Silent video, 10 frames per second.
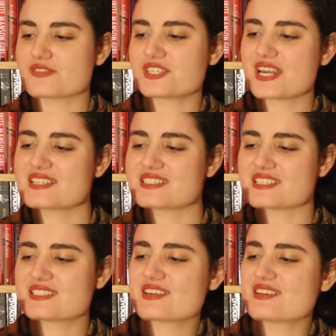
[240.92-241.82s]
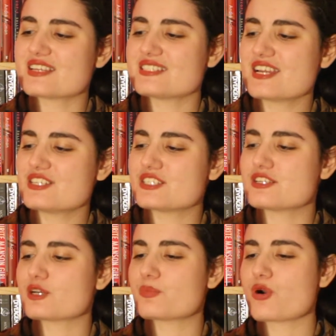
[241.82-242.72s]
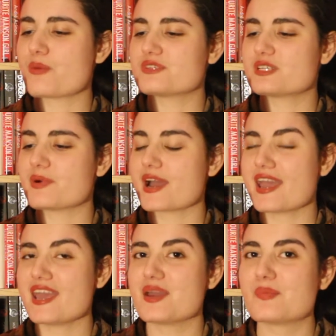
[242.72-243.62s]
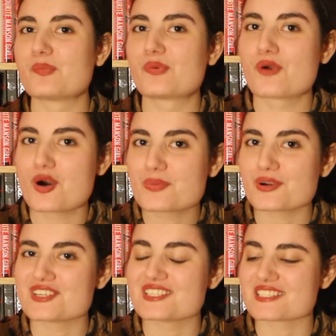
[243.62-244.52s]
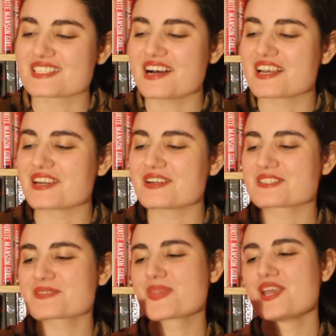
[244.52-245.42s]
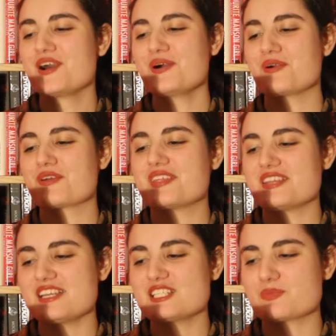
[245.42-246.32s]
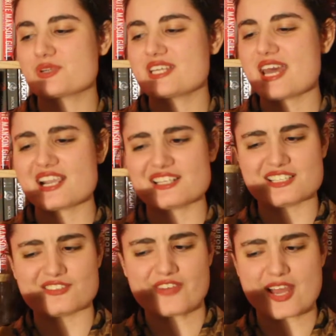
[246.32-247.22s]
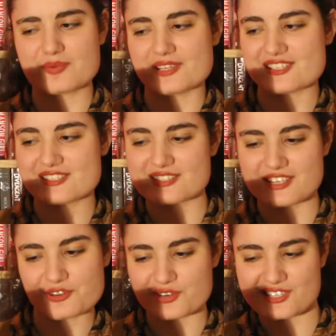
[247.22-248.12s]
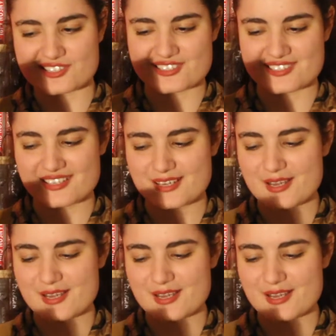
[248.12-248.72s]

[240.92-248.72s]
if Chance's sudden attentions are prompted by improper desires or the need to protect his family's secrets.